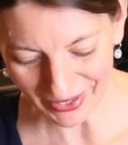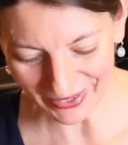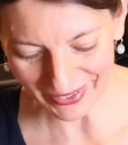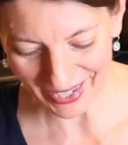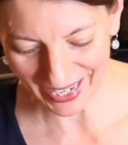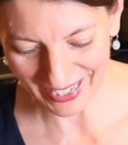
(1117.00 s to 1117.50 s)

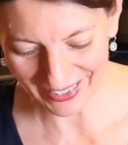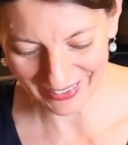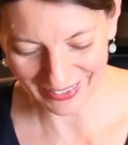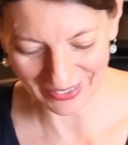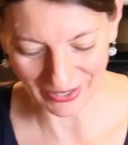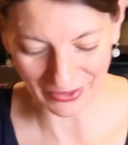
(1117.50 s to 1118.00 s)
All right,
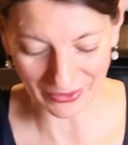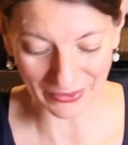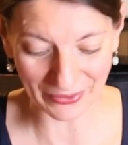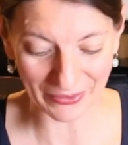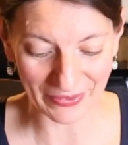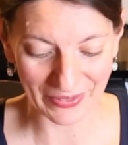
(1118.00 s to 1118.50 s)

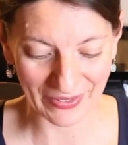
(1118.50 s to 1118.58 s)
so